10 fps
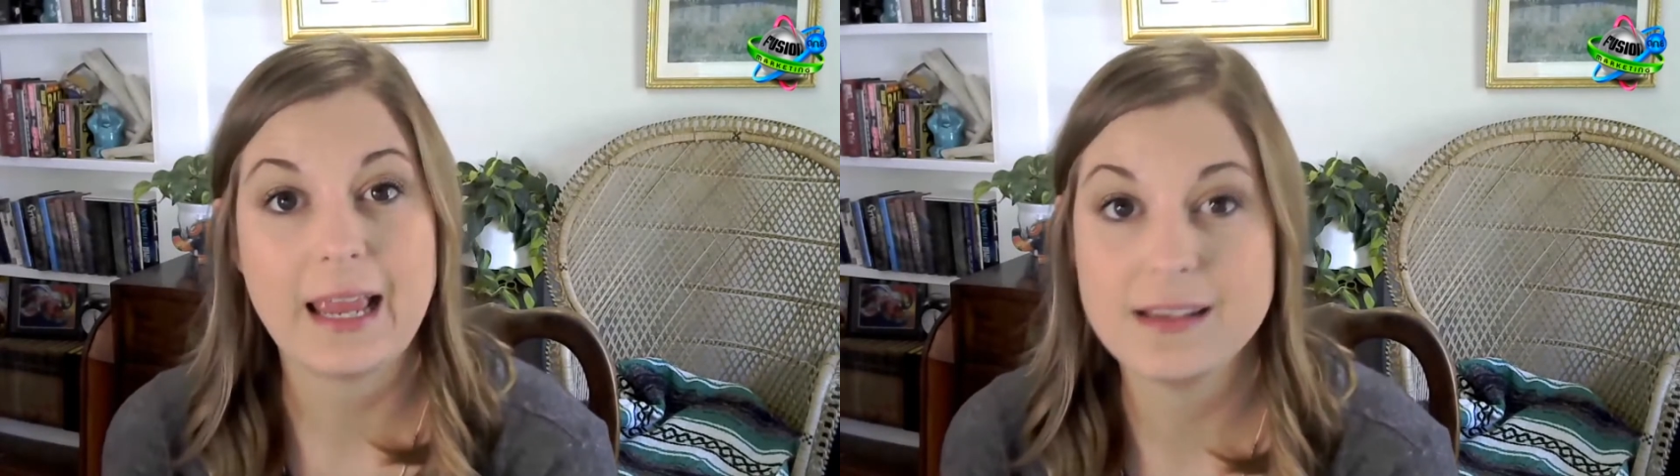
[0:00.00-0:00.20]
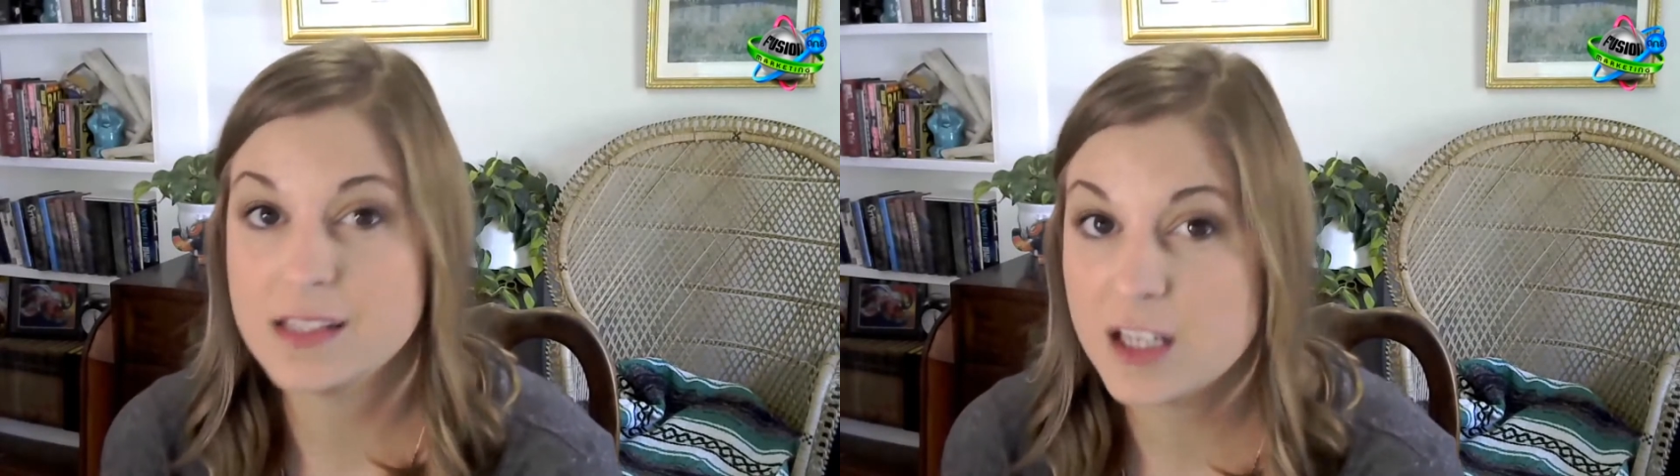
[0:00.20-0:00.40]

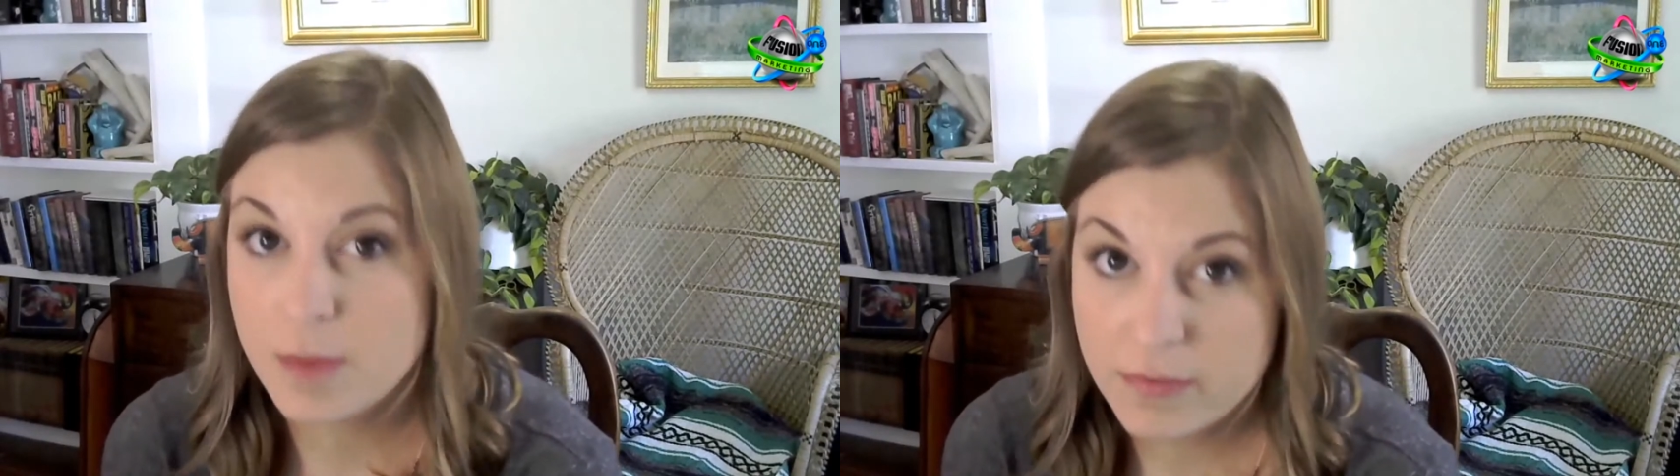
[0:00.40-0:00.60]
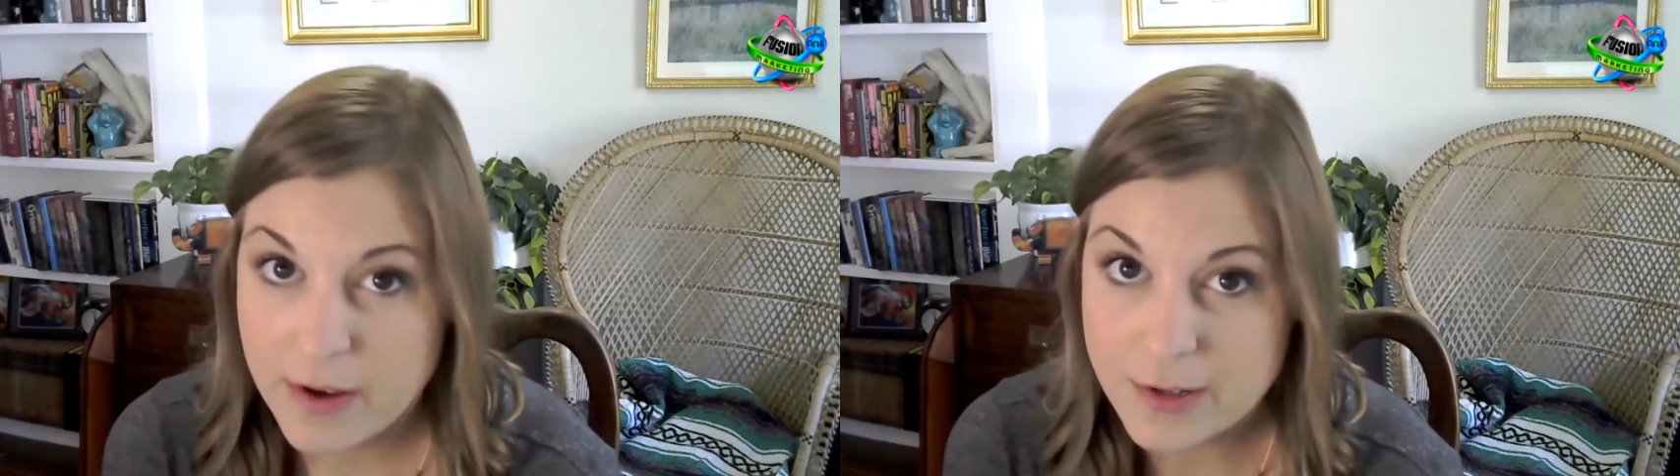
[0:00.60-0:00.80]

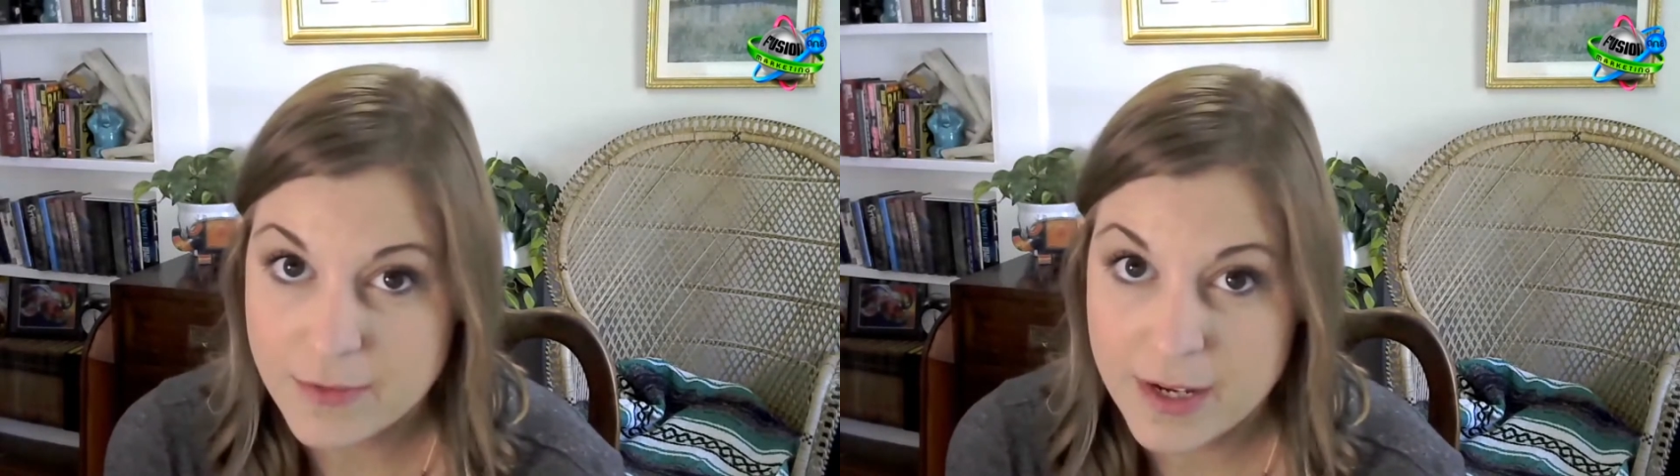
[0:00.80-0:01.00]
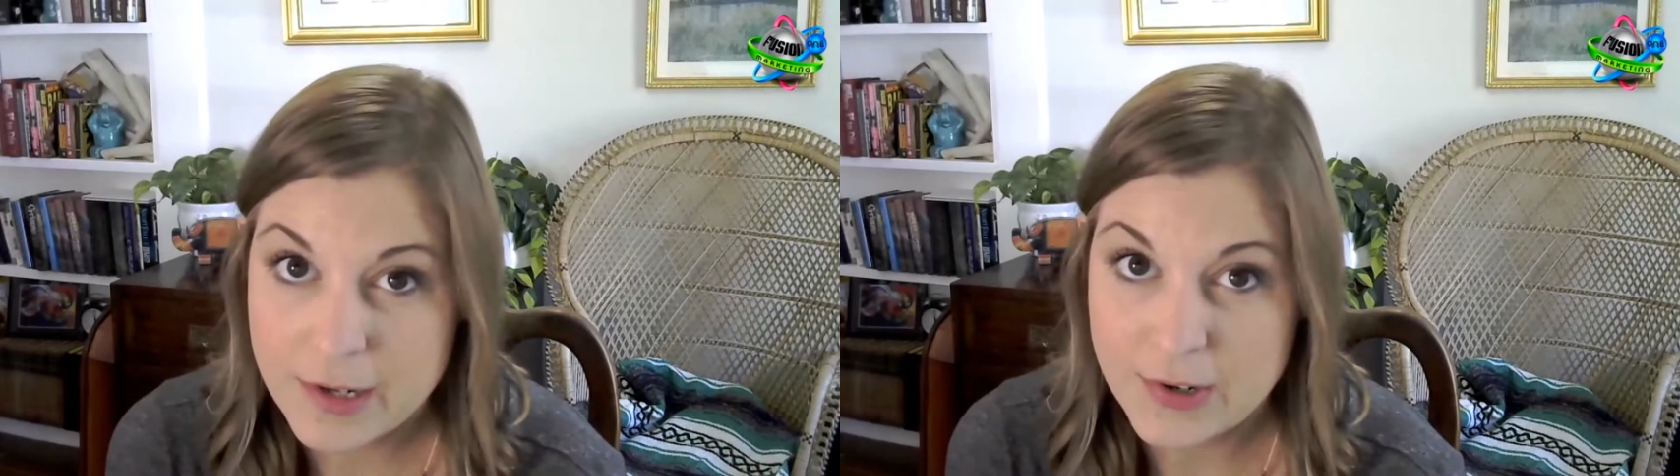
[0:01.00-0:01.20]
easily be found
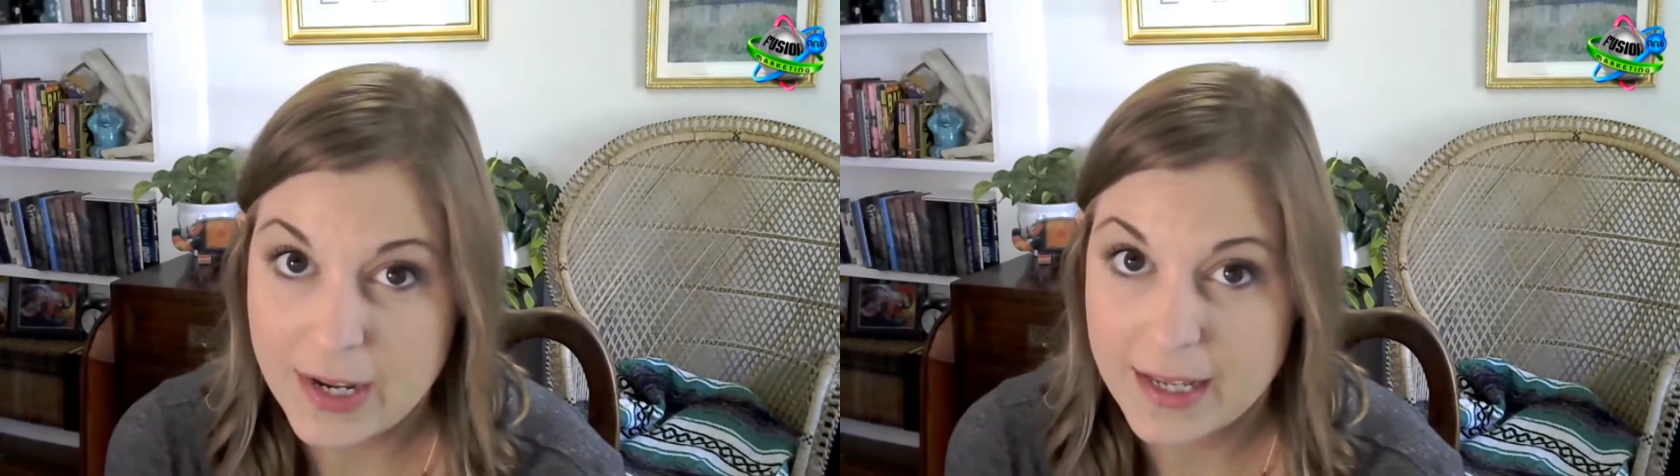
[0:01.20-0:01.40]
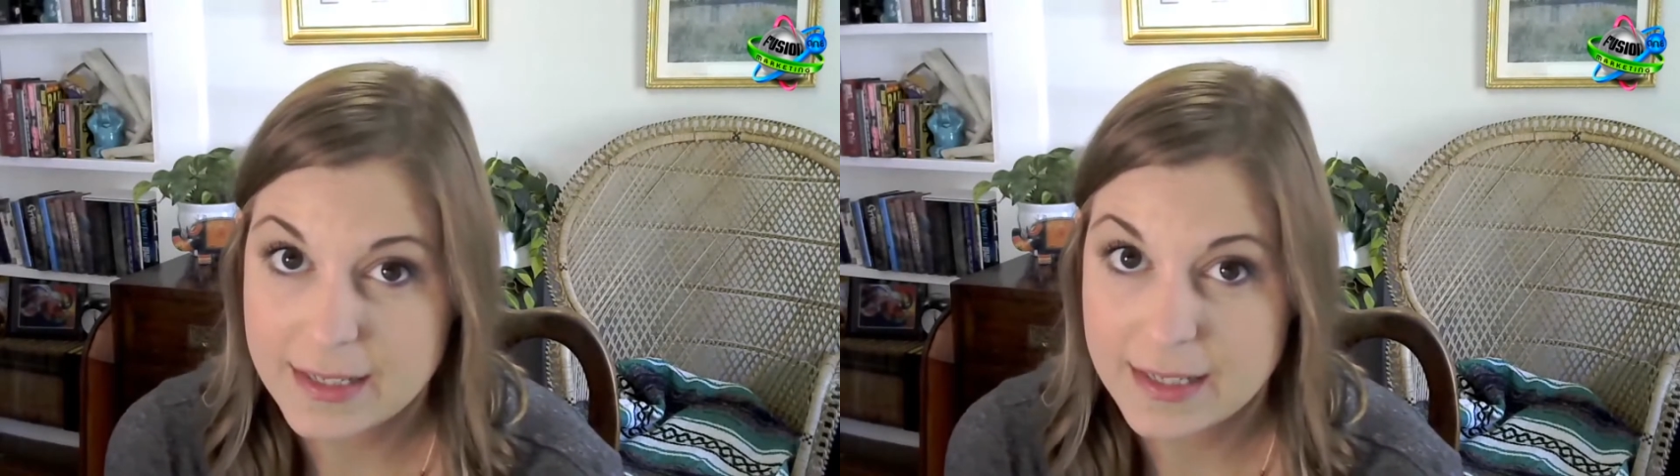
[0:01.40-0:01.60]
on the
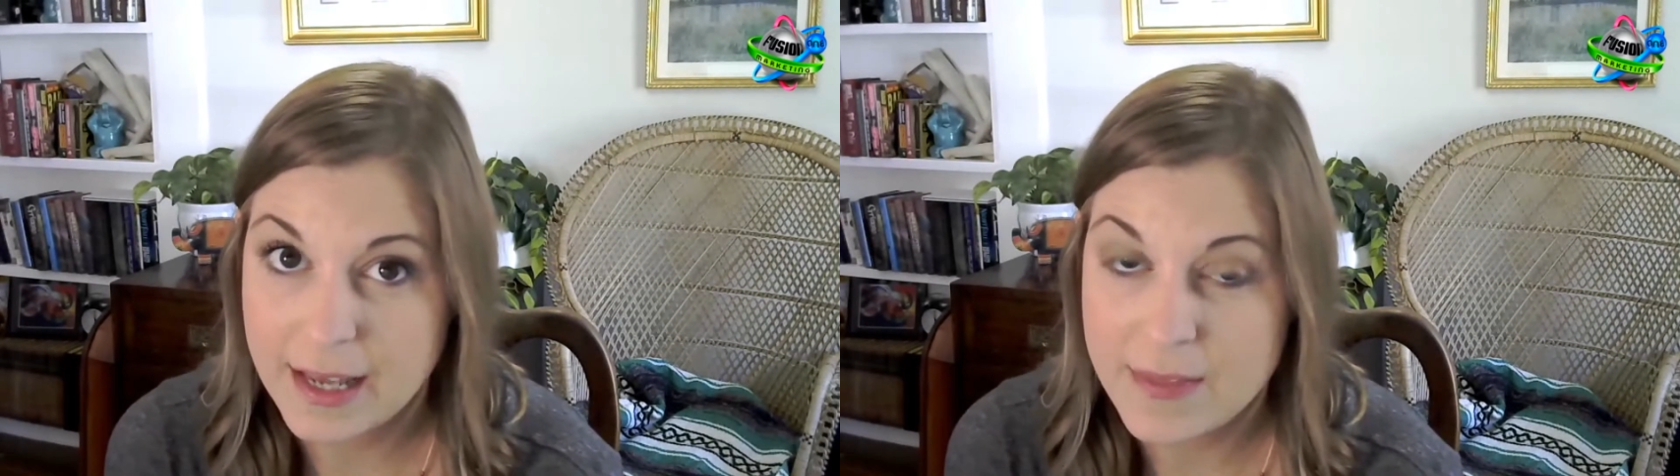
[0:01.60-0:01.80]
internet,